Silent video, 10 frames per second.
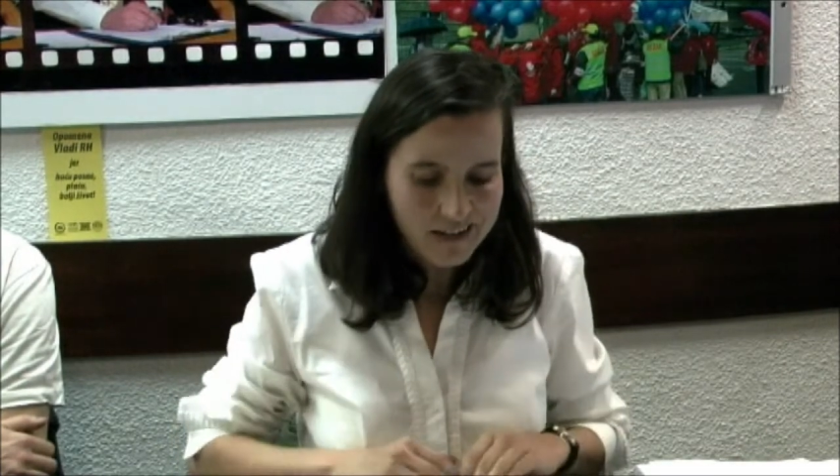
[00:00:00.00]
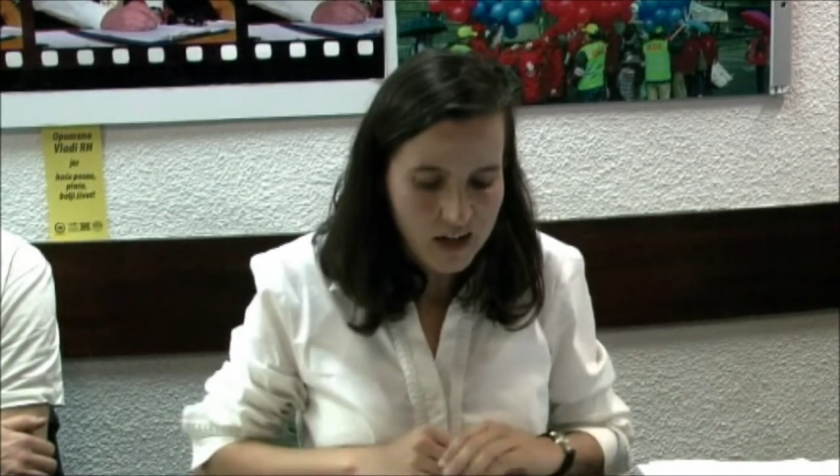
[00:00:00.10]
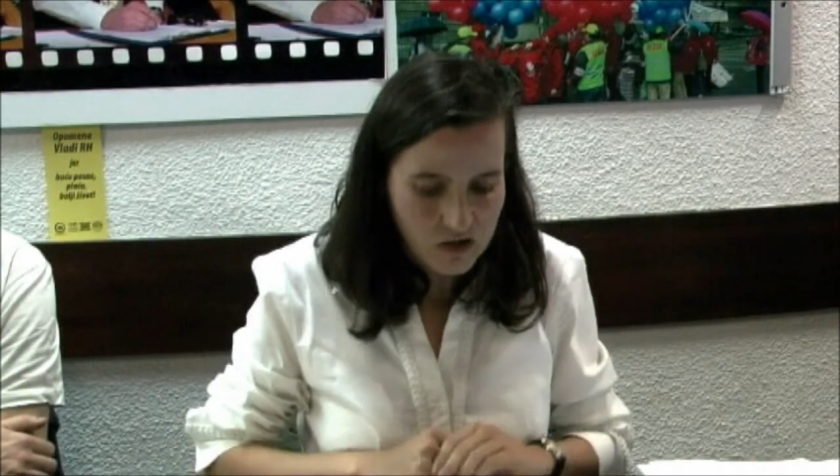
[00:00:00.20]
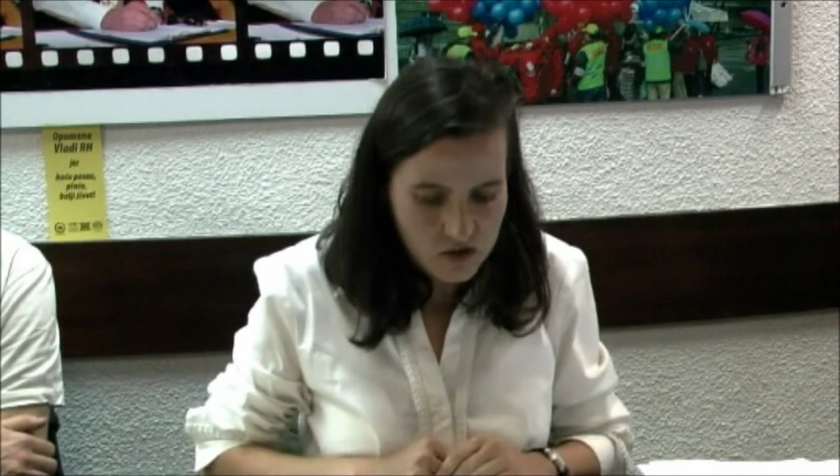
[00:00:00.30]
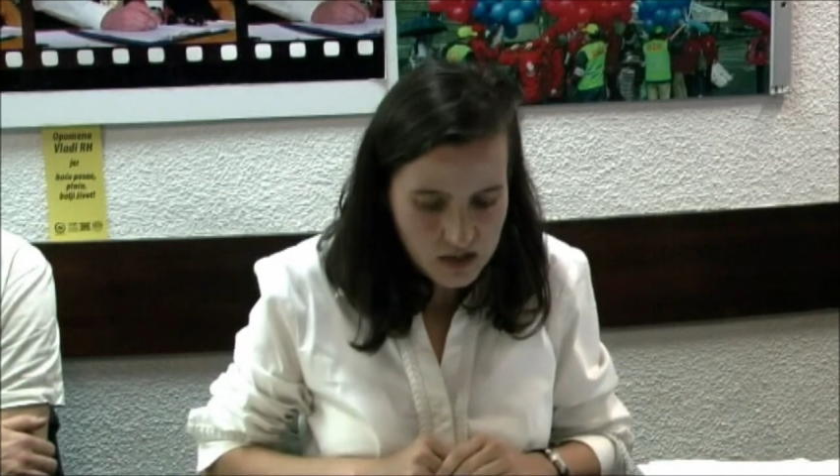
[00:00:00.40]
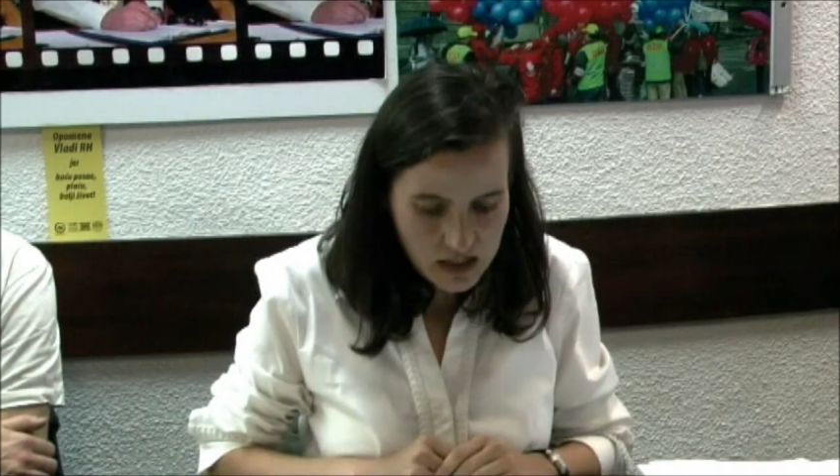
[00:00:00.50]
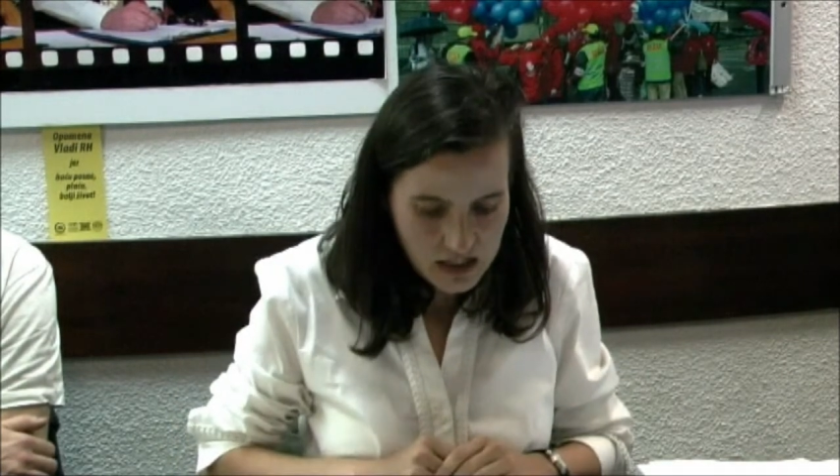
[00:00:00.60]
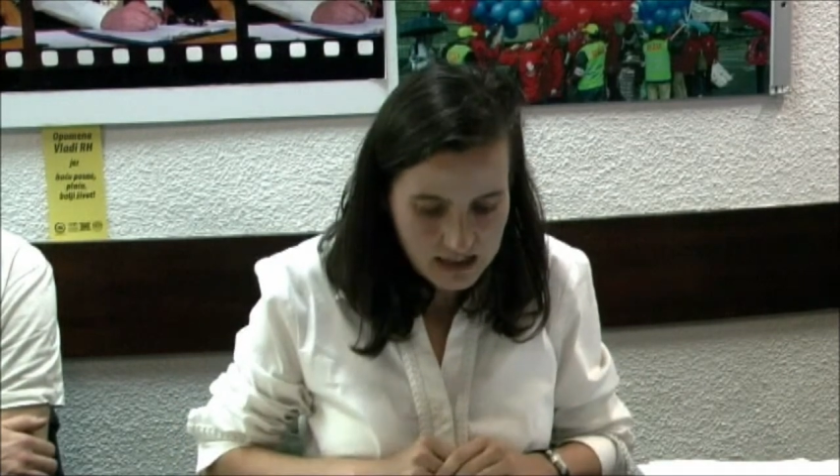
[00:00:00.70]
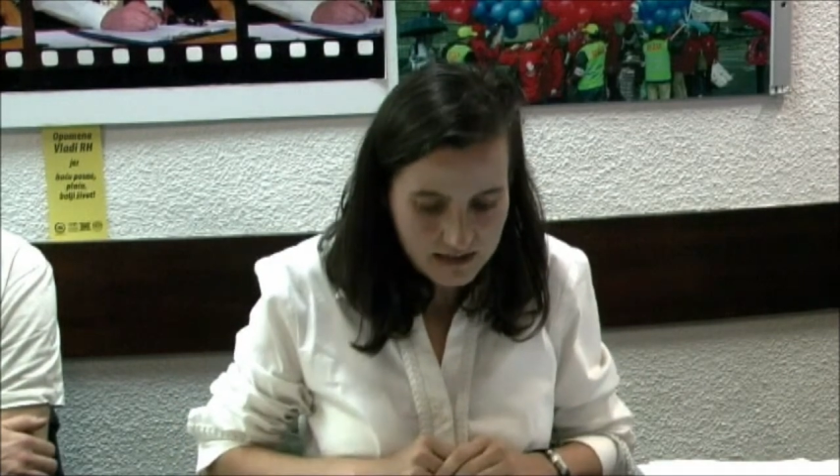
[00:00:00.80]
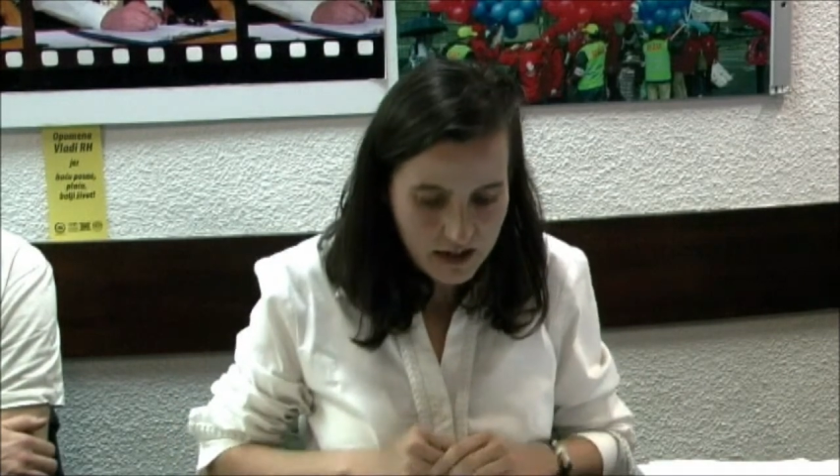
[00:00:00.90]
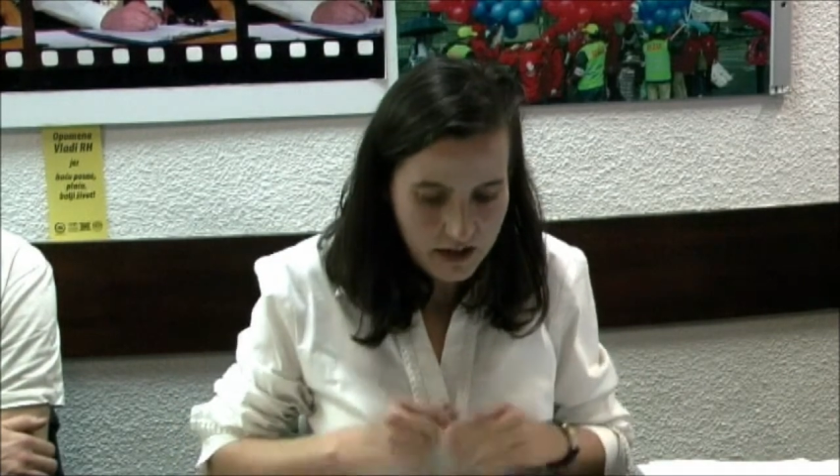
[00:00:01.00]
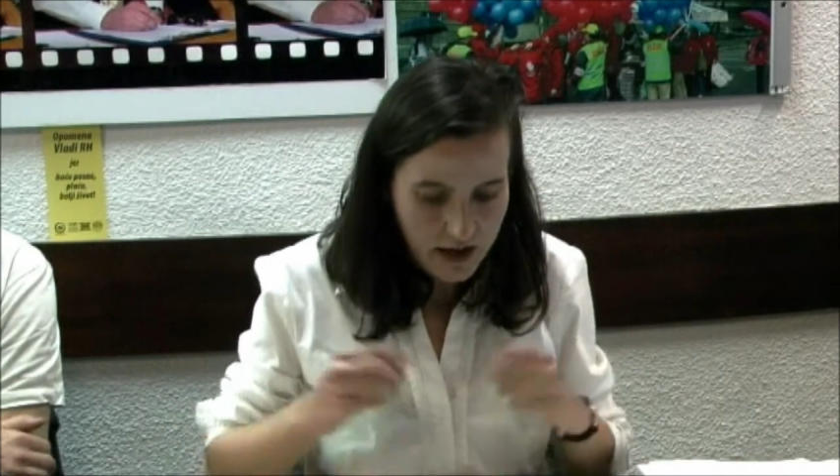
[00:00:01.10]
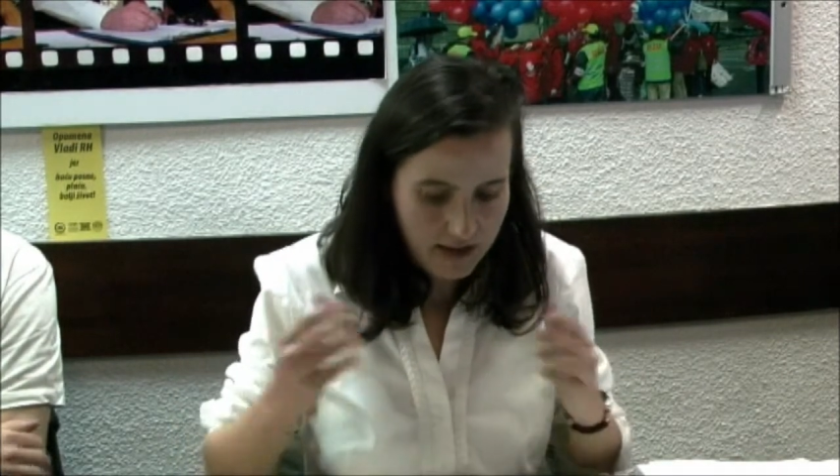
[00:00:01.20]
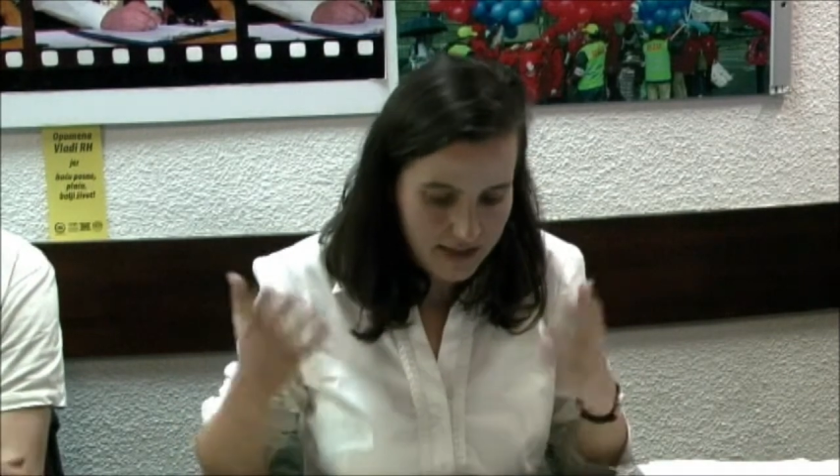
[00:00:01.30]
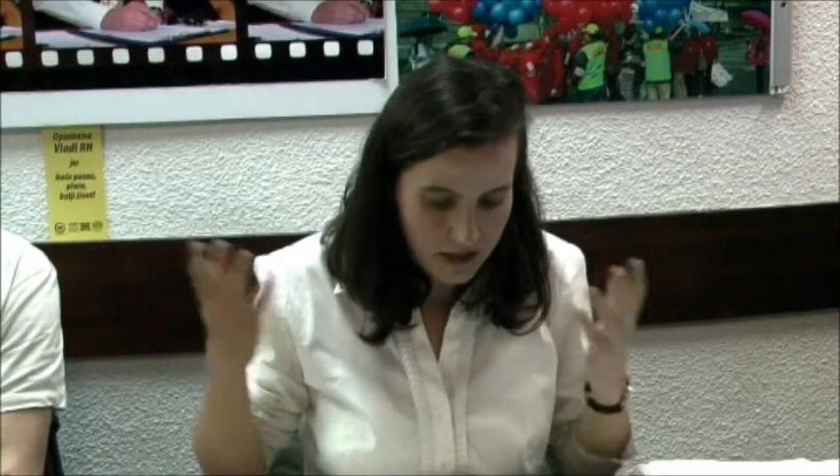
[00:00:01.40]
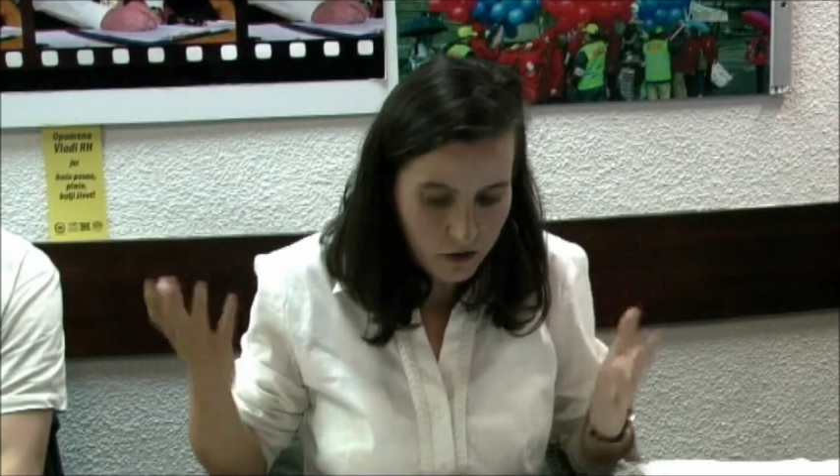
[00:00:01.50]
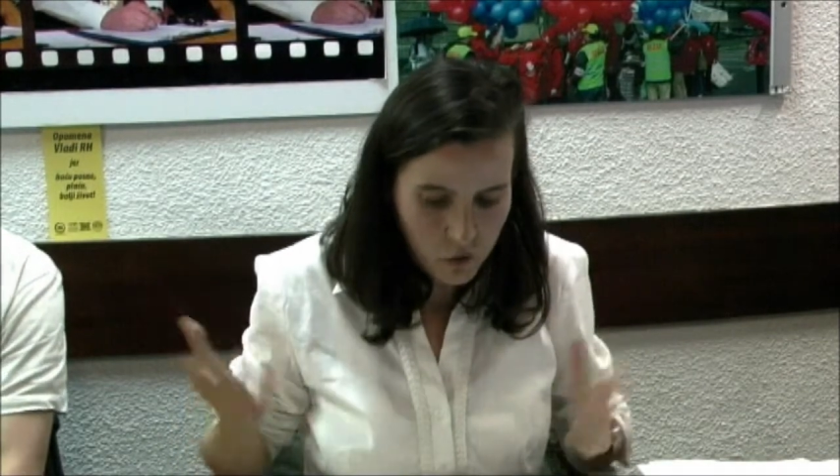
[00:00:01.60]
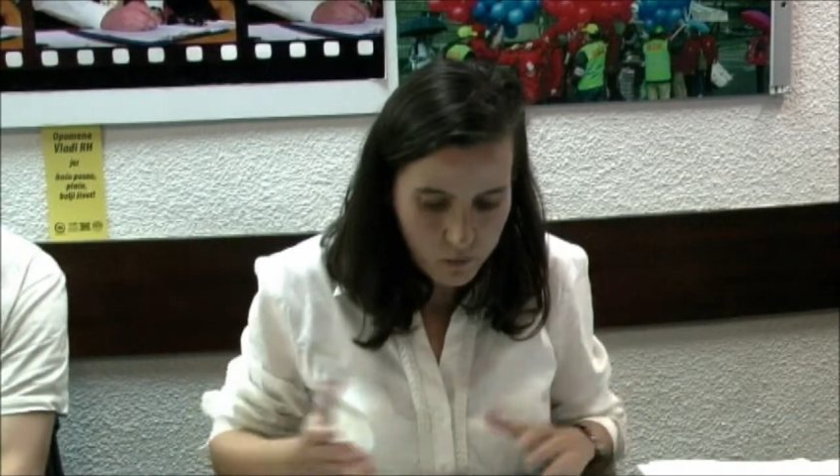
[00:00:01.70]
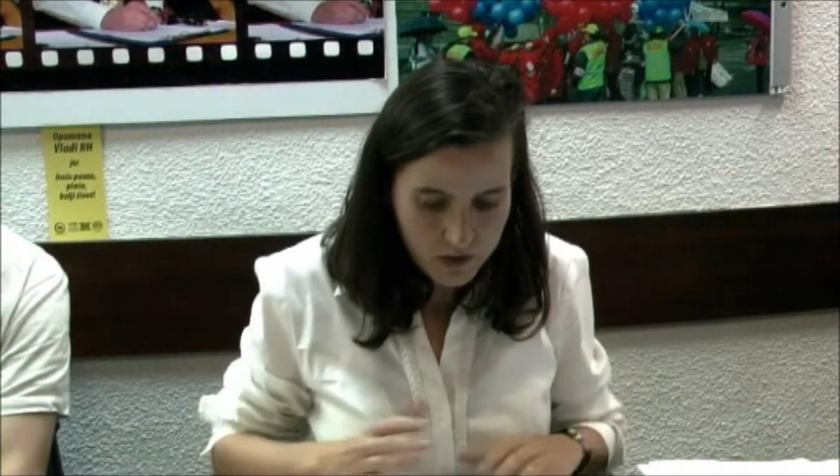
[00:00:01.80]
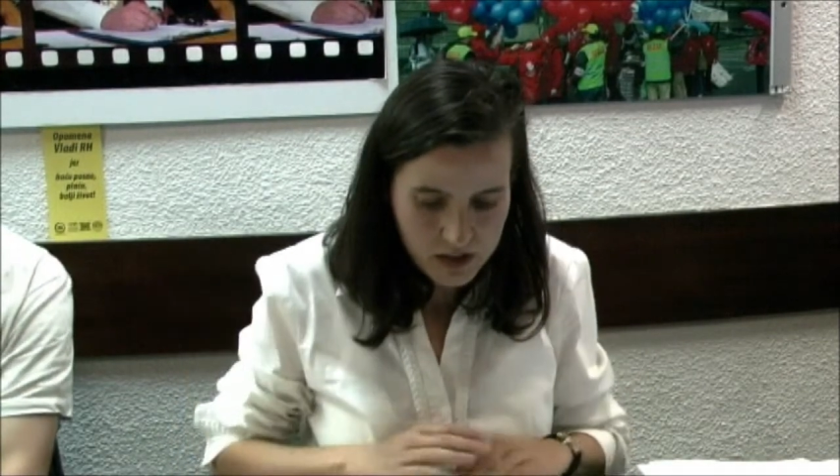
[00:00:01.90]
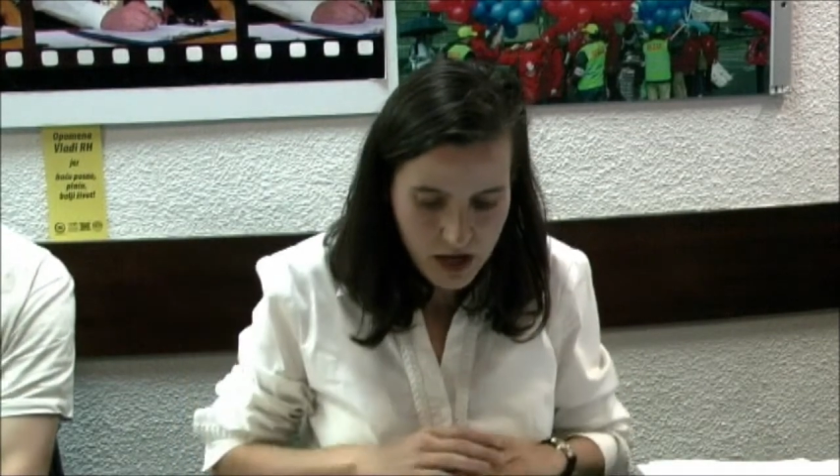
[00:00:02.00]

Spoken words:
agencies and their corporate